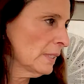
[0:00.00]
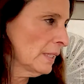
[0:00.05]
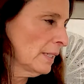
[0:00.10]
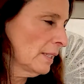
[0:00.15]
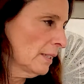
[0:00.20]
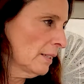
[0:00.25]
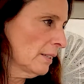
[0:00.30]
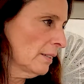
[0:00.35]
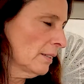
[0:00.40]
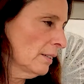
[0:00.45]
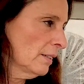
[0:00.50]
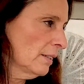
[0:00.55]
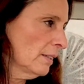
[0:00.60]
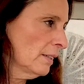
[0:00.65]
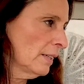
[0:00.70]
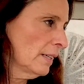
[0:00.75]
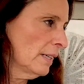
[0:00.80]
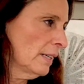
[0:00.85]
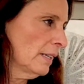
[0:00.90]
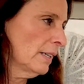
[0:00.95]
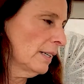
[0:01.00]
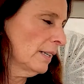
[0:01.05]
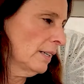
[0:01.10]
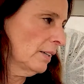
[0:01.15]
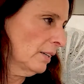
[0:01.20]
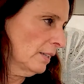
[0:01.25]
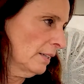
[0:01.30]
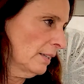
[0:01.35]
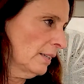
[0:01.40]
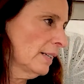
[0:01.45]

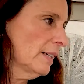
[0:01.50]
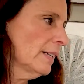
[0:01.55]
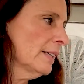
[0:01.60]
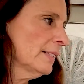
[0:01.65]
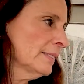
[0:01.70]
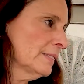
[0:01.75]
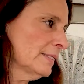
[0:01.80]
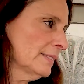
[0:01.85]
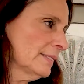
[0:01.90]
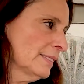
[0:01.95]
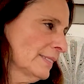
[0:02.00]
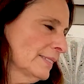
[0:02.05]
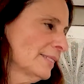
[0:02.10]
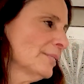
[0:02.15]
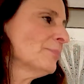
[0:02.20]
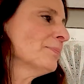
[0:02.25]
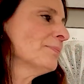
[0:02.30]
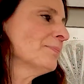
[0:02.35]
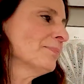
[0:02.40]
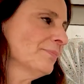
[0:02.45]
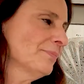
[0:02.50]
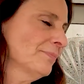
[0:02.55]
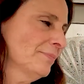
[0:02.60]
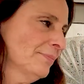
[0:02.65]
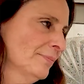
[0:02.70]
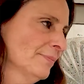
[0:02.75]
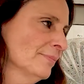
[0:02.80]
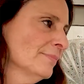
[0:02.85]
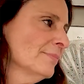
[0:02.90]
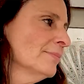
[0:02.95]

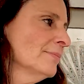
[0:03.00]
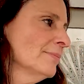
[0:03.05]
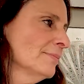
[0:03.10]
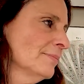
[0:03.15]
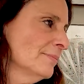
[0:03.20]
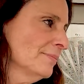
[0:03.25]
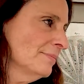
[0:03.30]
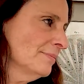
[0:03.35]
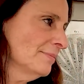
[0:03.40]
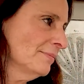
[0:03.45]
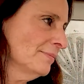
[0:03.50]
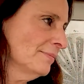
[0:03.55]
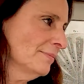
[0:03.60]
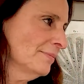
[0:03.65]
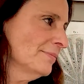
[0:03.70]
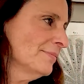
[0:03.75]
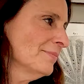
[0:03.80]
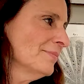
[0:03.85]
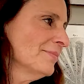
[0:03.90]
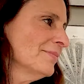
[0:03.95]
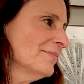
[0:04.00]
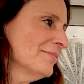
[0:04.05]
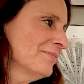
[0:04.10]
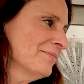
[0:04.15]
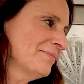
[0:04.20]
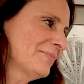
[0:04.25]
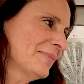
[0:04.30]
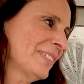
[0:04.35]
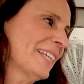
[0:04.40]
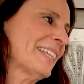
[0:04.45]
[no speech]